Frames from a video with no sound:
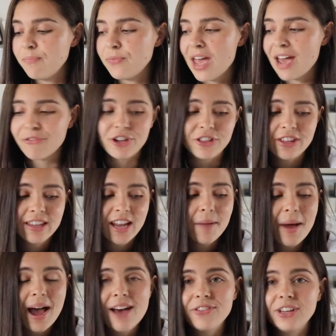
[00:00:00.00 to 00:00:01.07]
Everything that
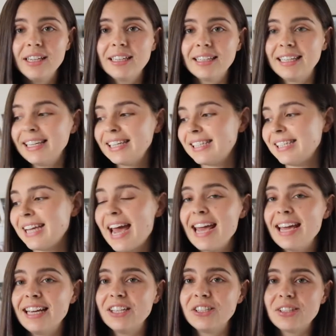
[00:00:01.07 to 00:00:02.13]
I'm having here
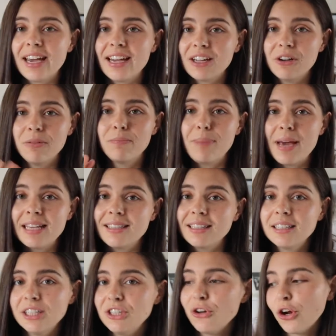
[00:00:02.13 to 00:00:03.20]
today is like
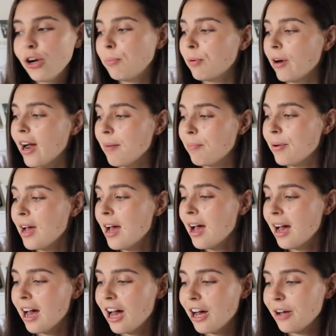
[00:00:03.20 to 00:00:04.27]
basically no prep.
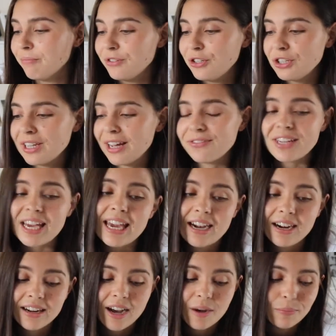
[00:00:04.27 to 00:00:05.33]
You just have to heat
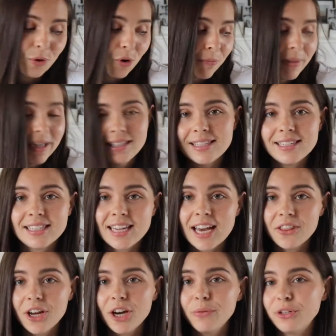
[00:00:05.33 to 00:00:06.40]
it up or mix it
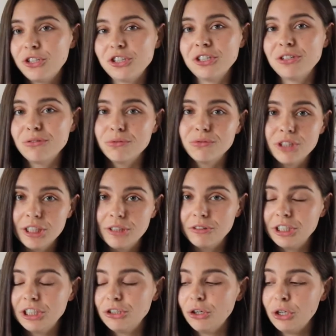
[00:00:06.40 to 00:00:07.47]
together, which is
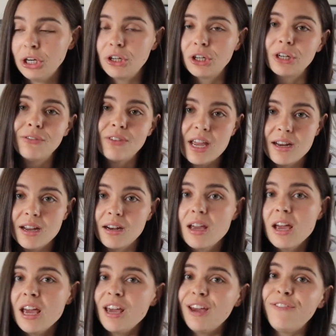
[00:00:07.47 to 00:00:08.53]
really good and convenient
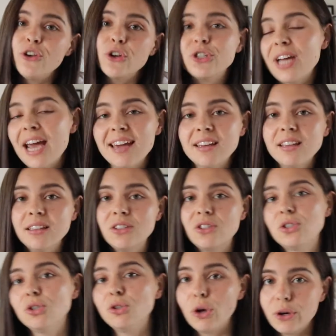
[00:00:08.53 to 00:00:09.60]
if you're taking this
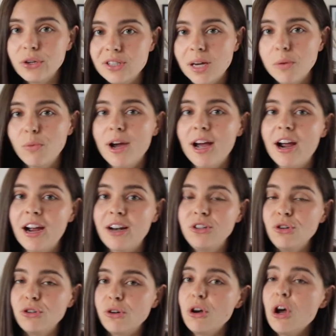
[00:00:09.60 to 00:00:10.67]
to go somewhere and
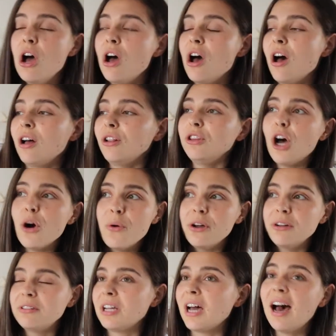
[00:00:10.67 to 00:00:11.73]
you're low
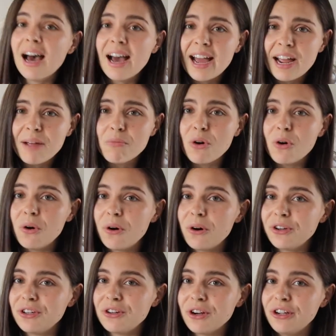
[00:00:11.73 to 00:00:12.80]
on time, or
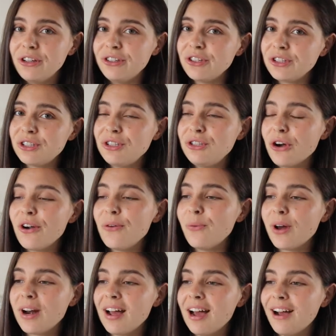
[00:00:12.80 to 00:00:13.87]
you know, you just don't
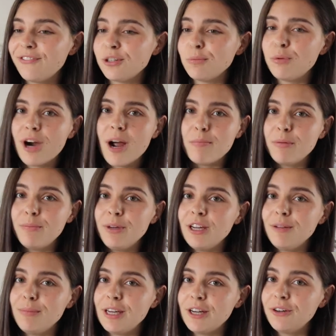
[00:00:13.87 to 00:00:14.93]
want to have to prep a
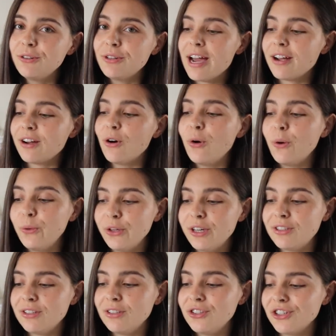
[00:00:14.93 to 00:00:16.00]
big meal. Like, all
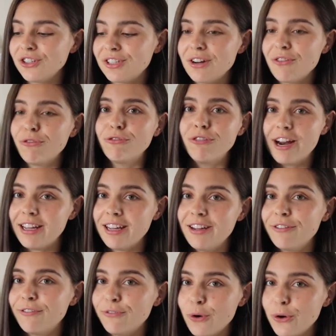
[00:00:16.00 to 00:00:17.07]
this is just
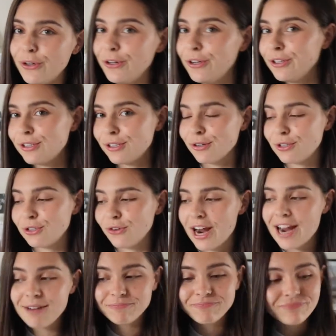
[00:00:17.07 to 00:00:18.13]
ready for you, so it's
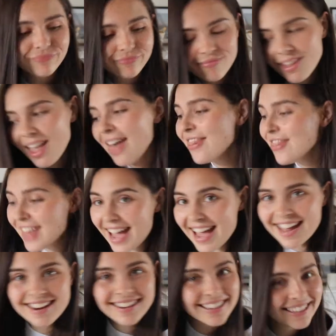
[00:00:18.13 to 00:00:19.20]
great.
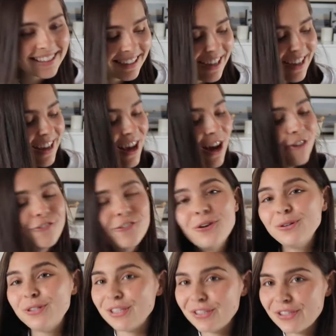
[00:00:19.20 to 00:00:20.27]
Then
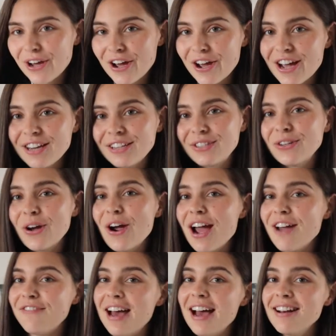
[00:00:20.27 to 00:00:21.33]
for dessert, so
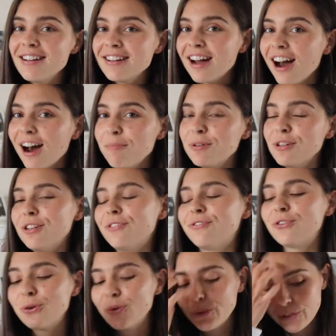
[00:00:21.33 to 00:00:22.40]
I found a couple of
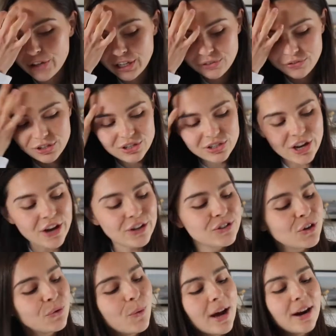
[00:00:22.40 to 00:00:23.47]
cool things for dessert.
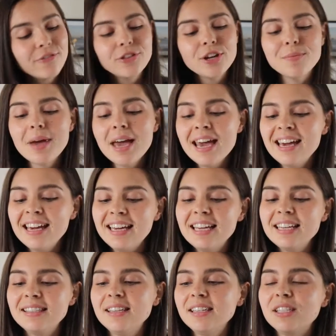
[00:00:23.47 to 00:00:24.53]
So of them
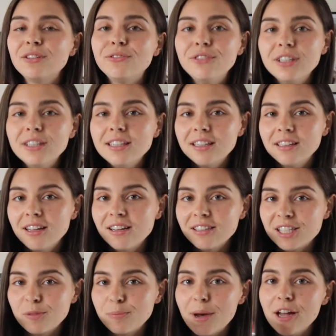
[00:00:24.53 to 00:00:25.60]
is this vanilla
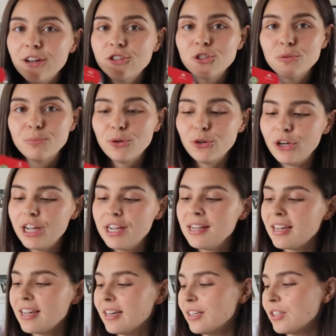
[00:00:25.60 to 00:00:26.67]
sponge pudding.
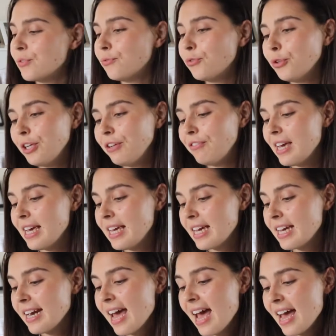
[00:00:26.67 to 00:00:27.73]
It is fully
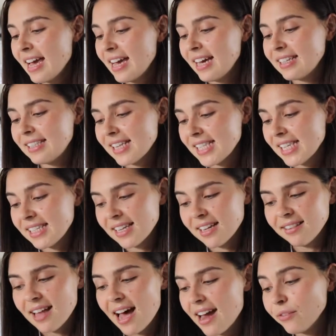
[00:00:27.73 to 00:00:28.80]
vegan. It says it's a
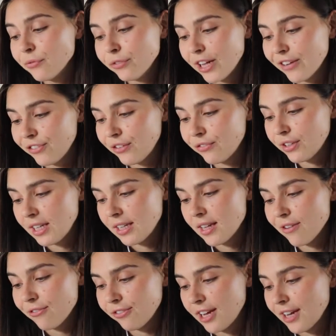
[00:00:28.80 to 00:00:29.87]
light and fluffy
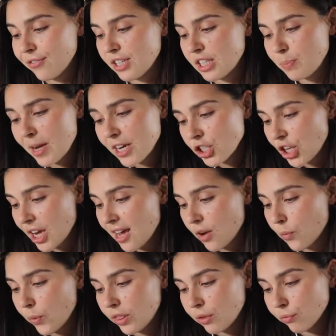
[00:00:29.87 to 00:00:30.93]
vanilla flavored sponge
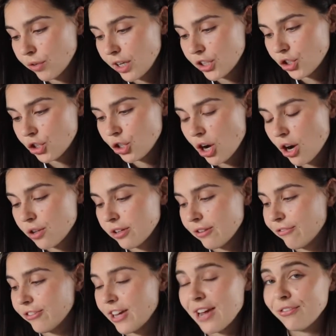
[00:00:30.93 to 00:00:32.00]
cake with rich chocolate
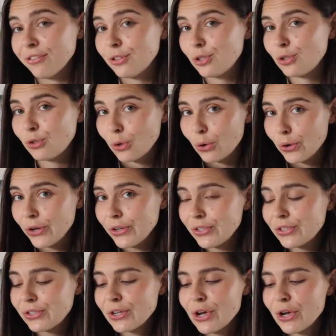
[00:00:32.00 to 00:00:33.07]
flavored
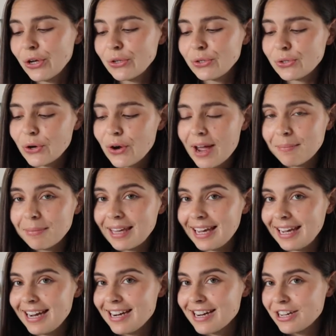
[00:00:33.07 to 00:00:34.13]
sauce. So I'm
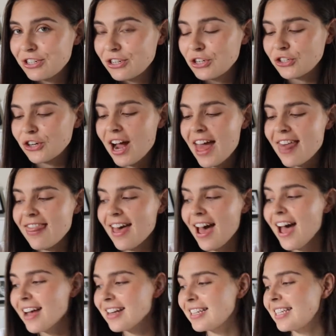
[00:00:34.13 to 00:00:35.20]
keen to try
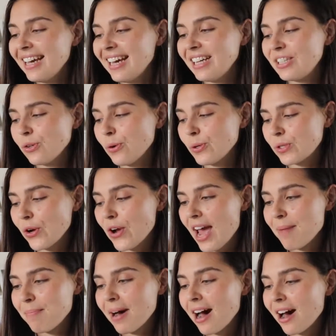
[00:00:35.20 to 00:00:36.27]
that. It's also
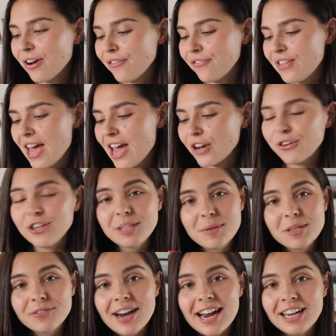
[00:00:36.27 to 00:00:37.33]
a part of their
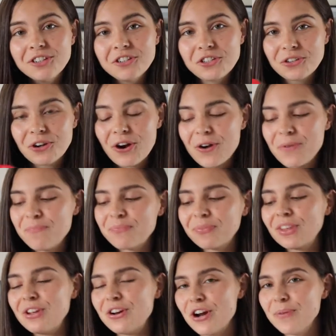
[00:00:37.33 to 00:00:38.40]
Christmas range, so,
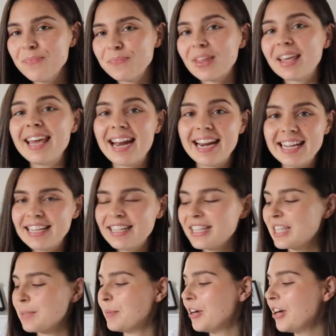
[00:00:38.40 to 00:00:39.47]
you know, getting in the
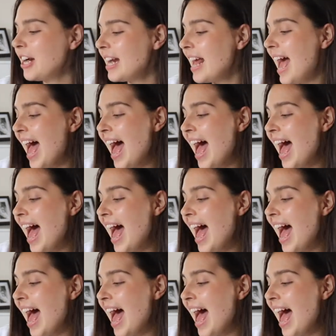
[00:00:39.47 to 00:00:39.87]
spirit.